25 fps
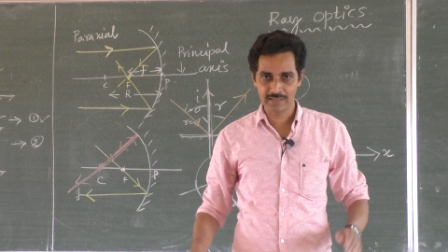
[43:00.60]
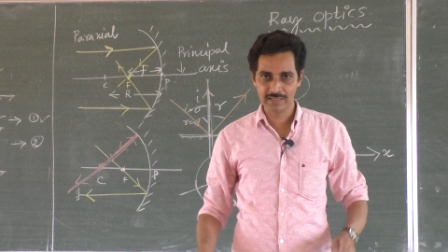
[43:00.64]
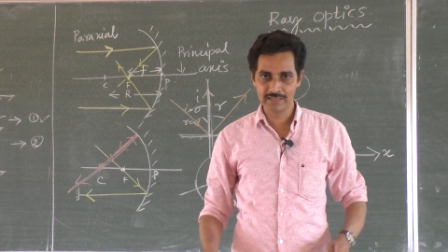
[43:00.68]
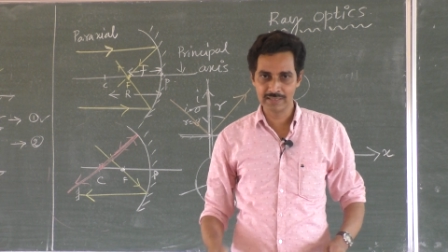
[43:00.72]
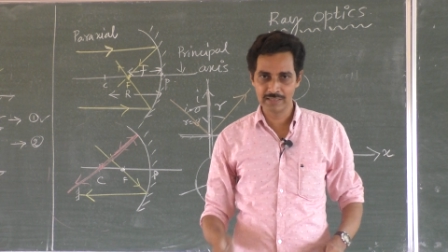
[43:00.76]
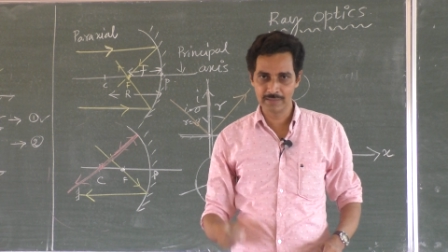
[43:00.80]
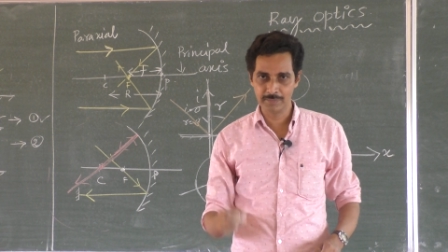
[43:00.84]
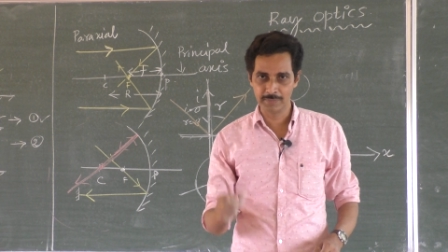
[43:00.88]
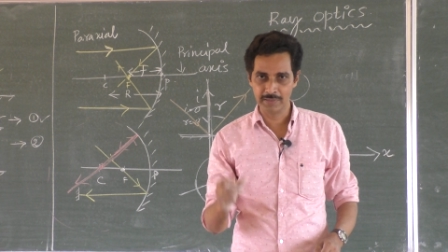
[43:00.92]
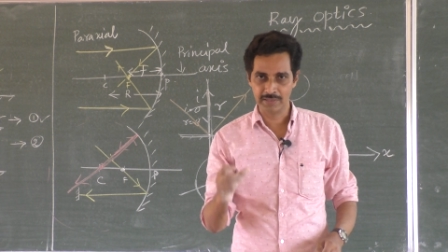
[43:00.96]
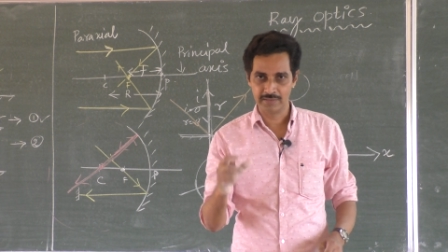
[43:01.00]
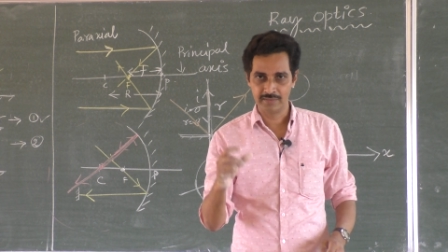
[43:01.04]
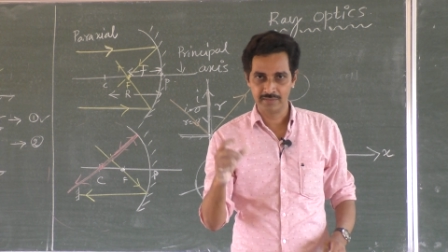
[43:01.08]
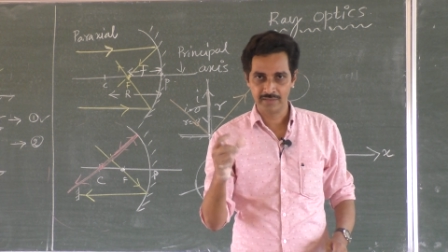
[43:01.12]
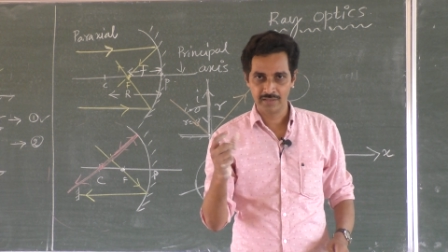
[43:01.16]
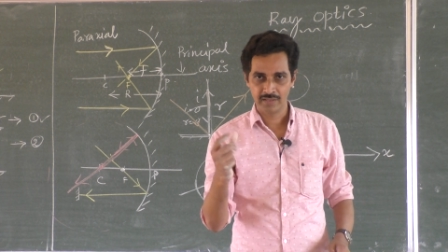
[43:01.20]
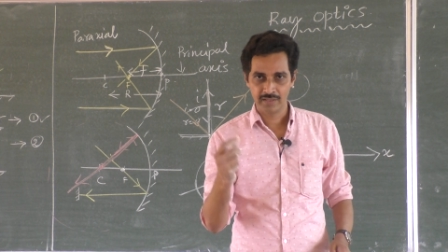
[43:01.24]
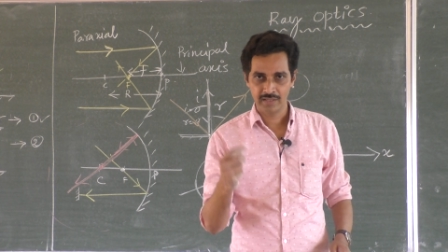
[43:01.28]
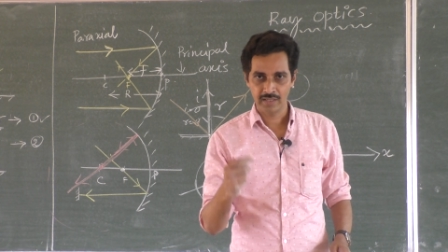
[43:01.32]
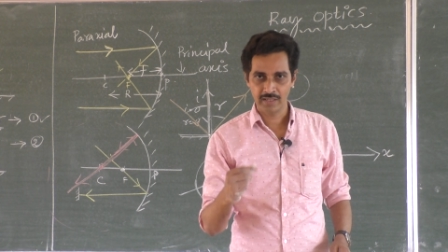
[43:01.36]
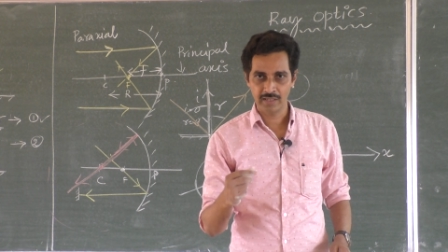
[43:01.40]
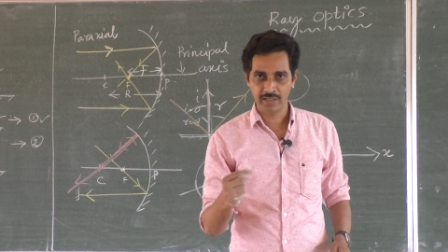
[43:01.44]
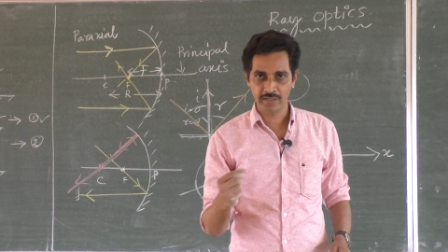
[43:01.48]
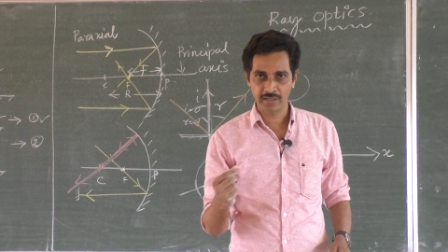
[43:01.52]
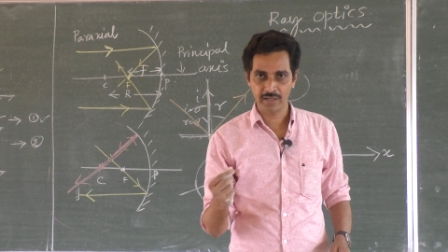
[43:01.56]
little
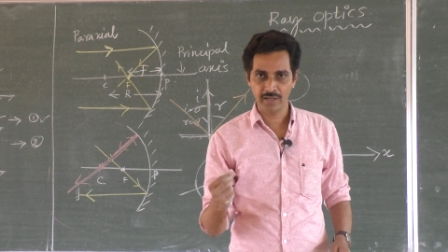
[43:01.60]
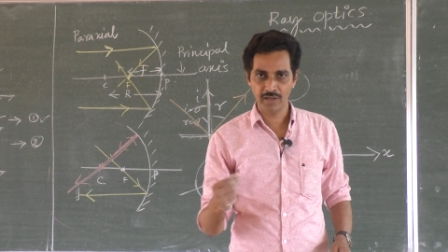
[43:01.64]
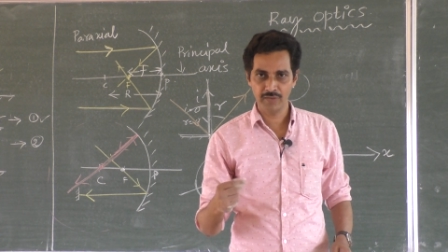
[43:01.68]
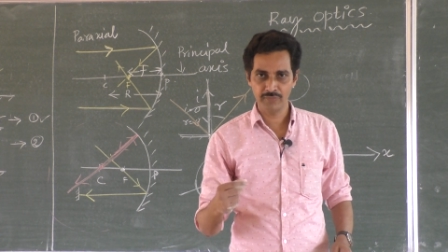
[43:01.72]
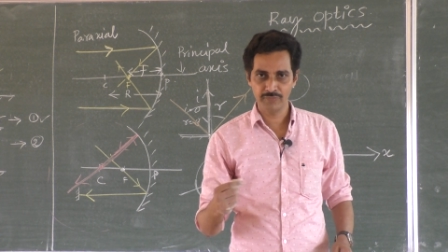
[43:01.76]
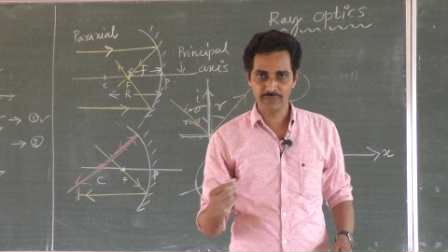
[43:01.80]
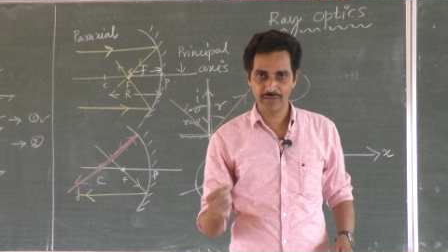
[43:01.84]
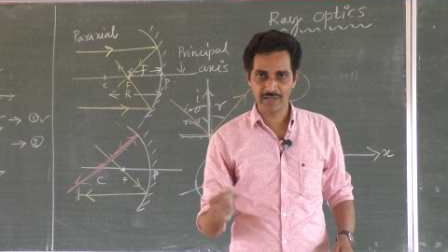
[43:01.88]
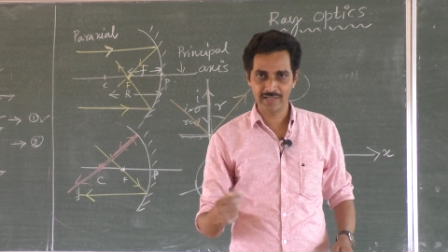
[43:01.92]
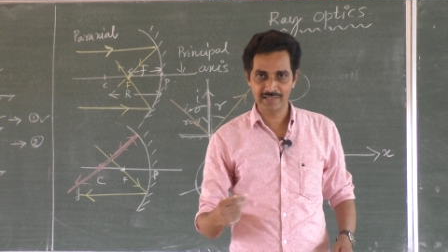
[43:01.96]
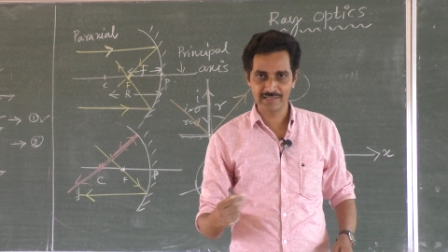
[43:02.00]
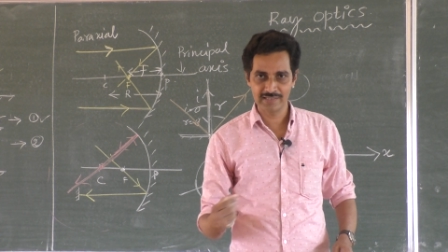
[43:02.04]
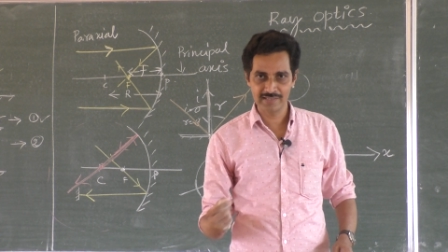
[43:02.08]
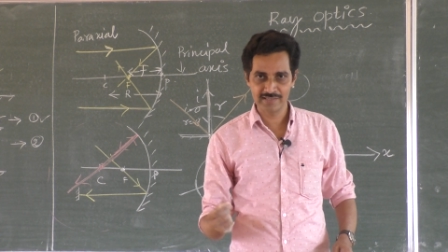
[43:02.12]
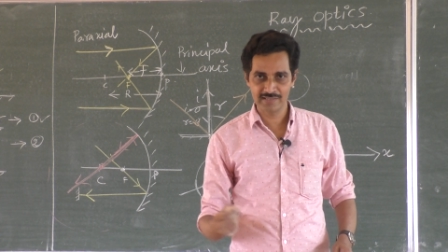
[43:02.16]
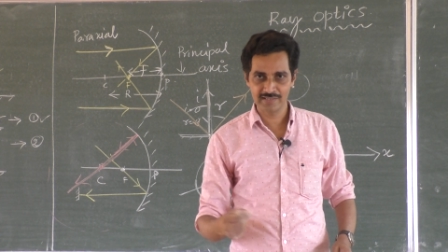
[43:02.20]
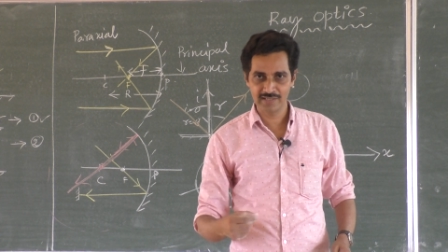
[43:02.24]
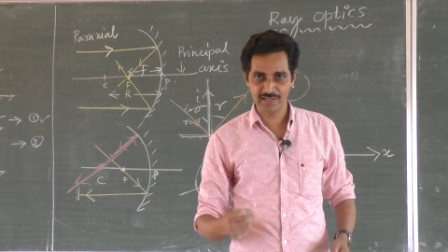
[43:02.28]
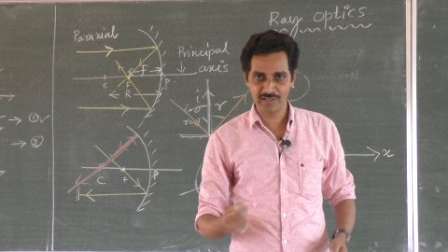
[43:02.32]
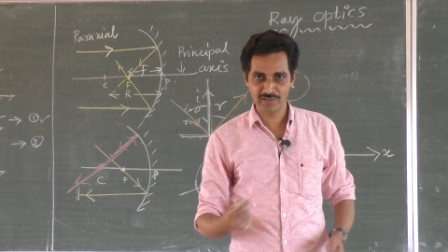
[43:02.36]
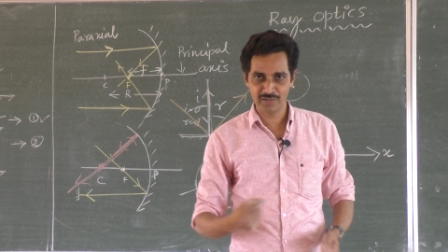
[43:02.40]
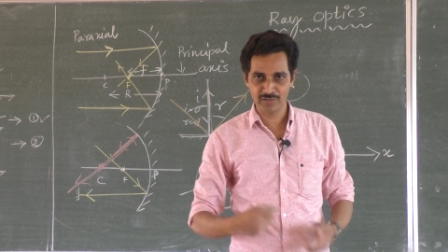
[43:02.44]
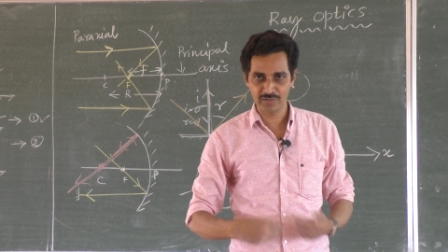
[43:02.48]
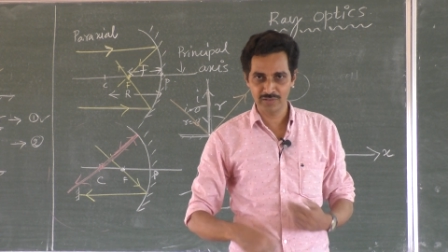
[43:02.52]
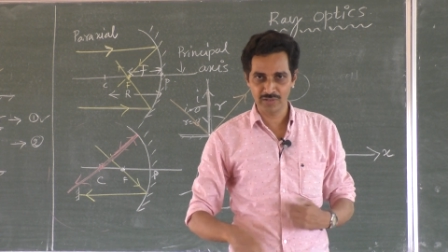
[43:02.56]
bit, a ray of light
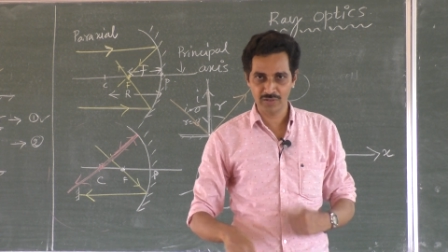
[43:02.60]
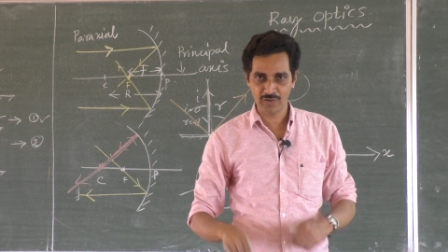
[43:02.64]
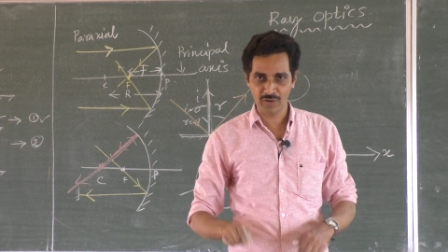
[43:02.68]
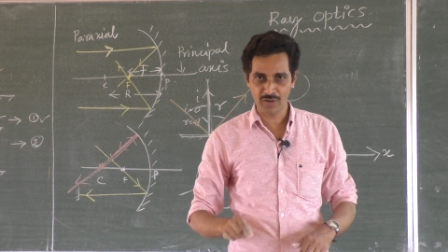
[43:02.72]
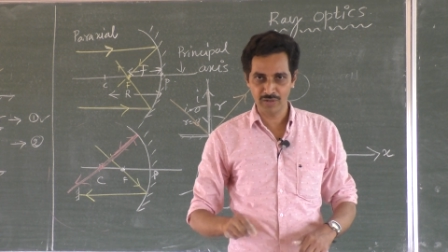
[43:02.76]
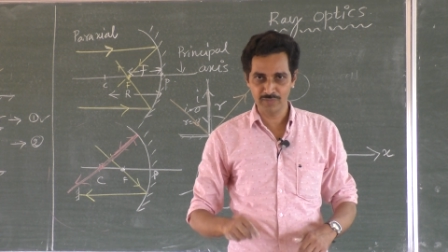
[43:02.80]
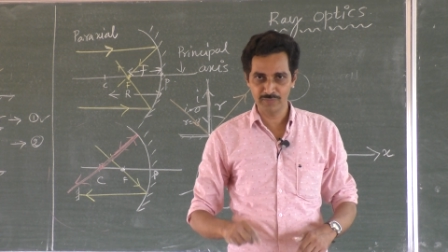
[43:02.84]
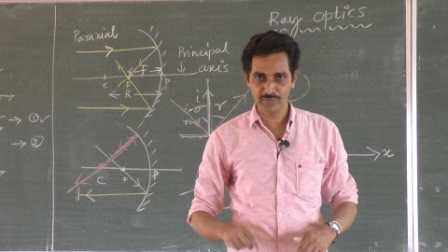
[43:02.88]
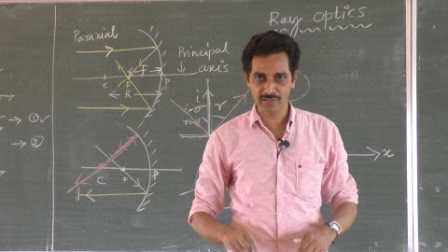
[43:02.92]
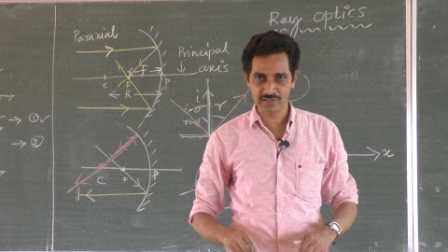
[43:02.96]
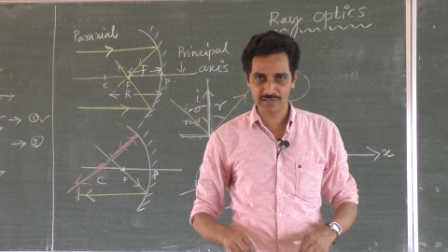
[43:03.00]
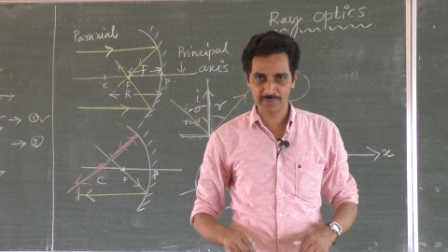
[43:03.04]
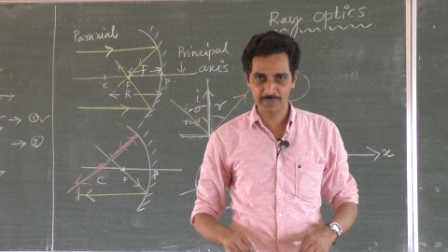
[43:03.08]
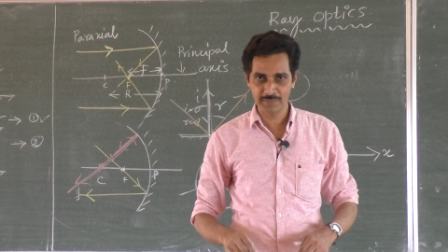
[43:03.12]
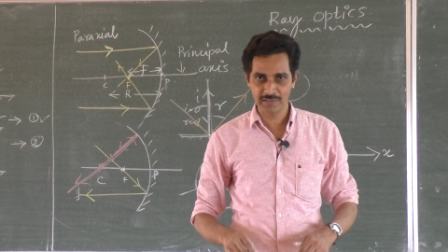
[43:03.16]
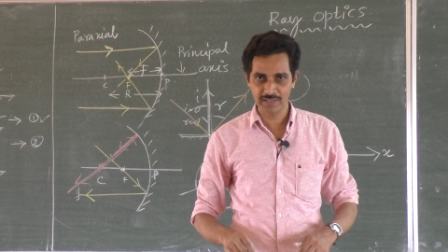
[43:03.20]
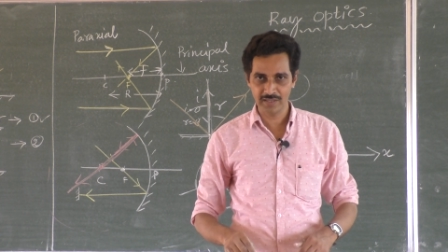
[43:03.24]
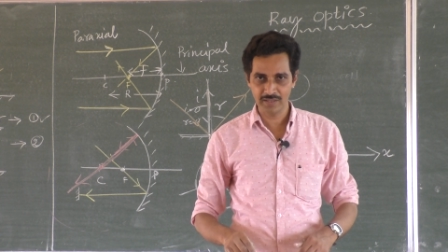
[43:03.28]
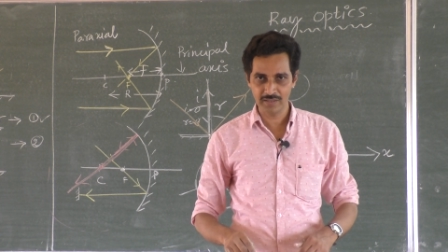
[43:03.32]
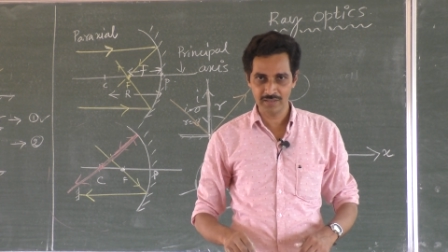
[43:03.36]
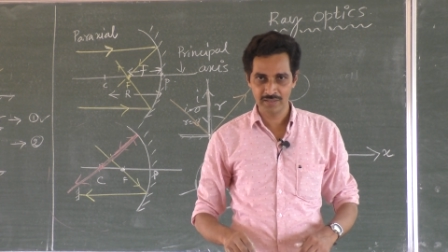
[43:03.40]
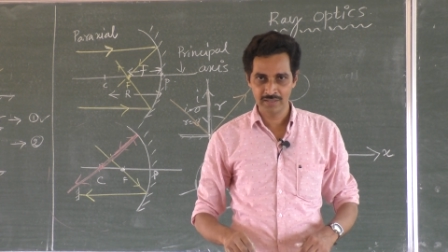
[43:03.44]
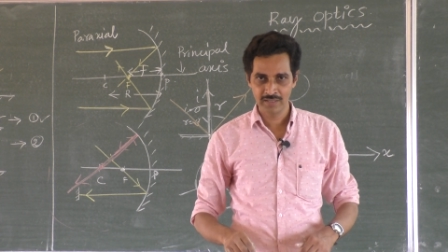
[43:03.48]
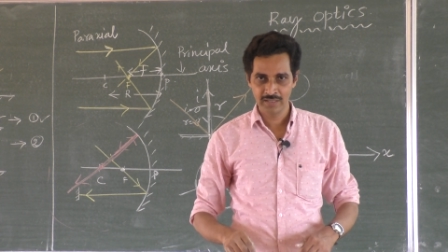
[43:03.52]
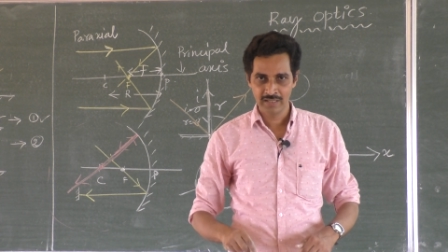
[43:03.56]
incident on the convex
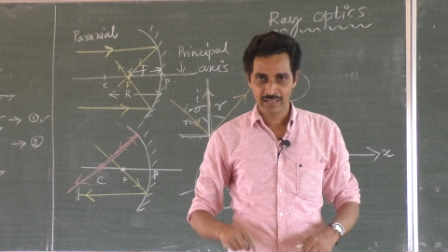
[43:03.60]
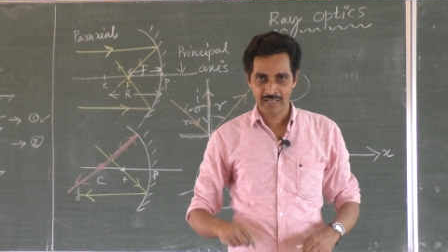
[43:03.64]
mirror